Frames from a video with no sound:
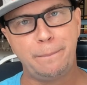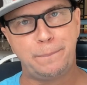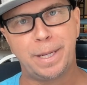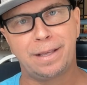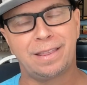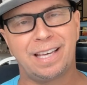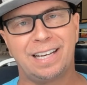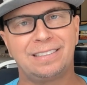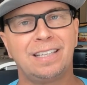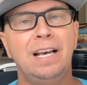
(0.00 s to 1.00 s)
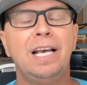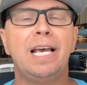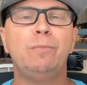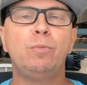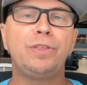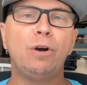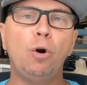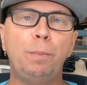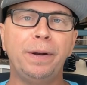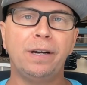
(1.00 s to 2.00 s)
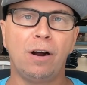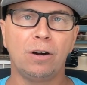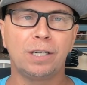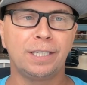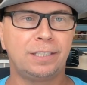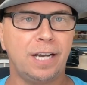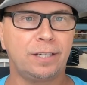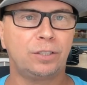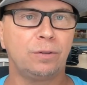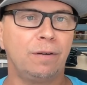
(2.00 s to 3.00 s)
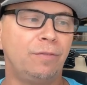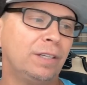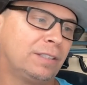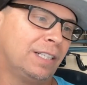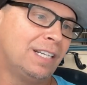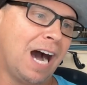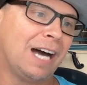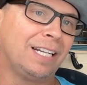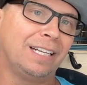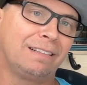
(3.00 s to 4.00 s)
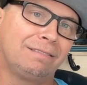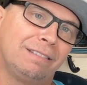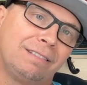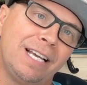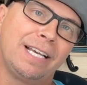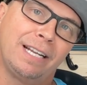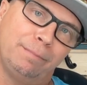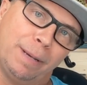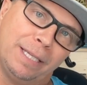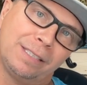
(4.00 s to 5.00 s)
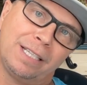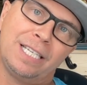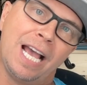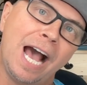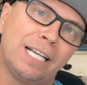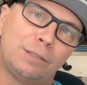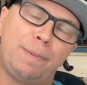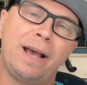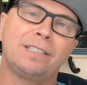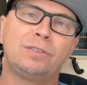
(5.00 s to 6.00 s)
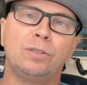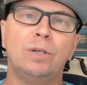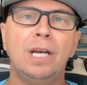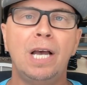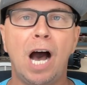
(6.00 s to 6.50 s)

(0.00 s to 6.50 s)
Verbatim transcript: big things. And with the open architecture of this and not in a thing, and it basically has pass through,